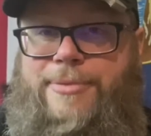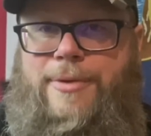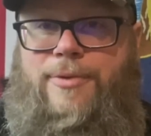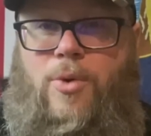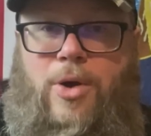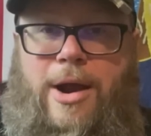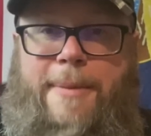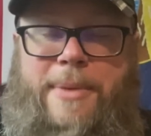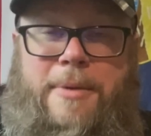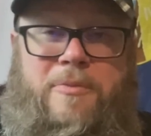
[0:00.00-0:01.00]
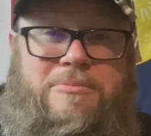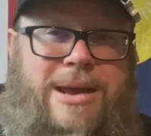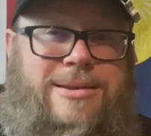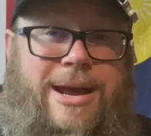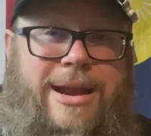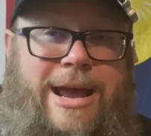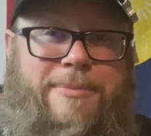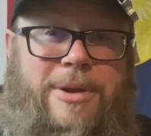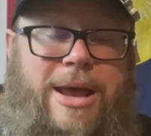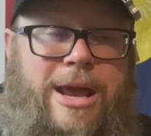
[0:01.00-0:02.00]
for helping make that
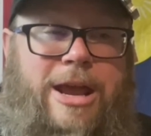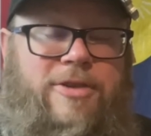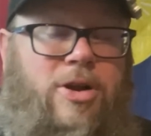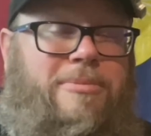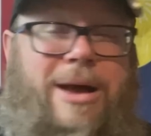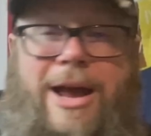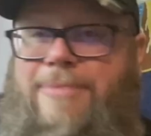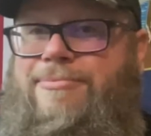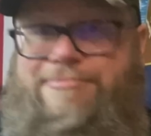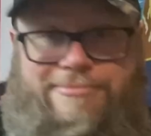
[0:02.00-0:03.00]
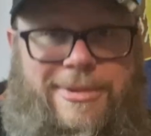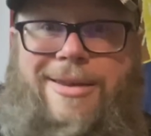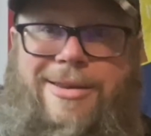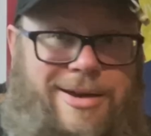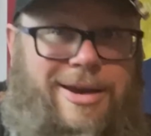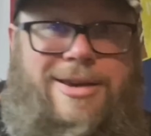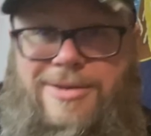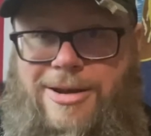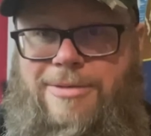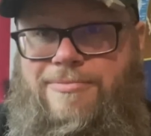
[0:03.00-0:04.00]
happen. If you don't mind, you can
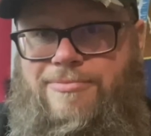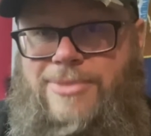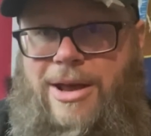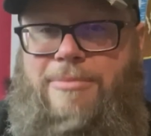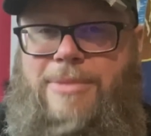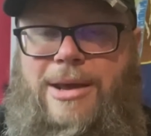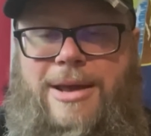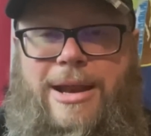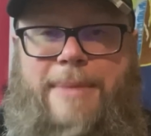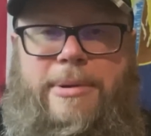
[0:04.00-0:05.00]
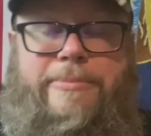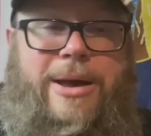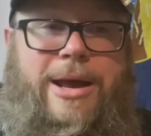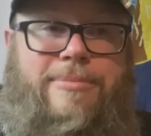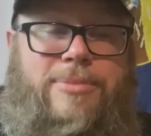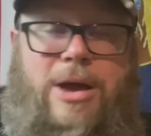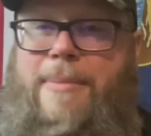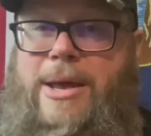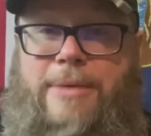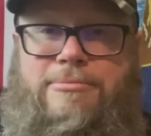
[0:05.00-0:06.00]
continue to help make that happen by
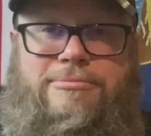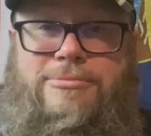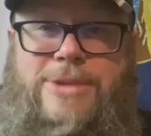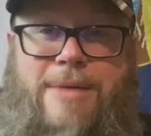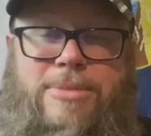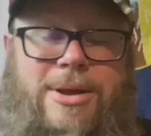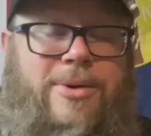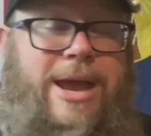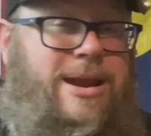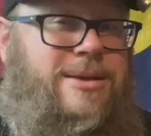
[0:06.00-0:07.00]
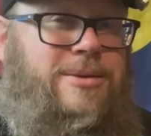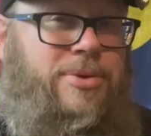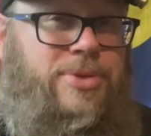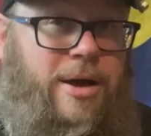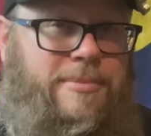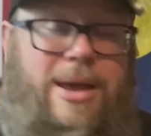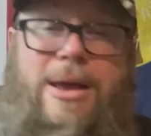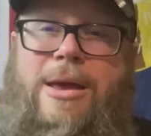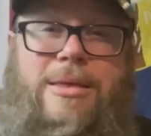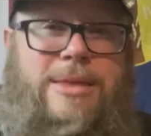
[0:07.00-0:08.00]
commenting down below, hitting the thumb.
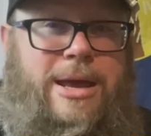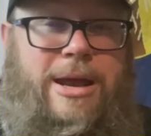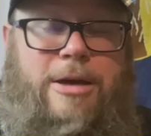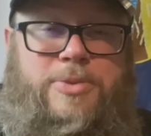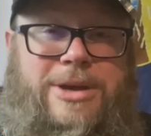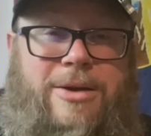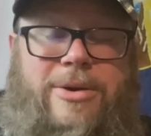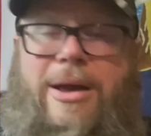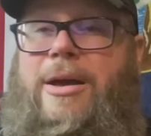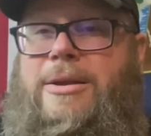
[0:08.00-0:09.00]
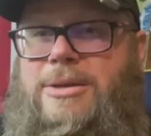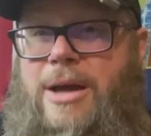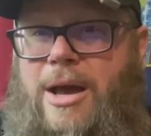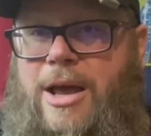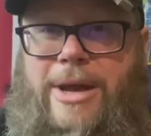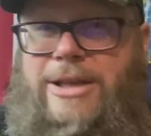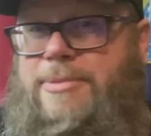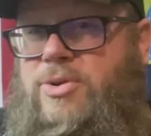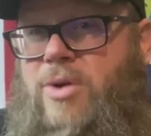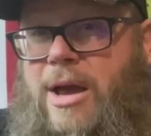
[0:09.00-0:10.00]
That helps out a ton. And
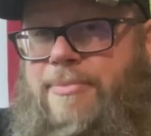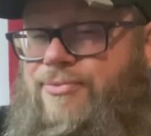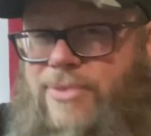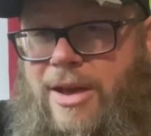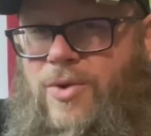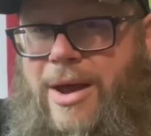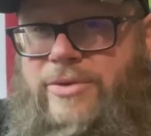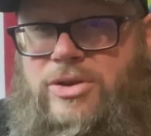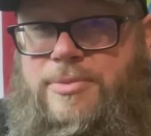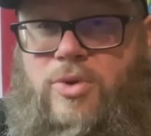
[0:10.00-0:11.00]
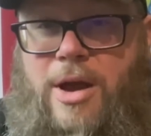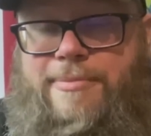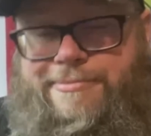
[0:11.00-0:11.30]
subscribe. If you haven't subscribed,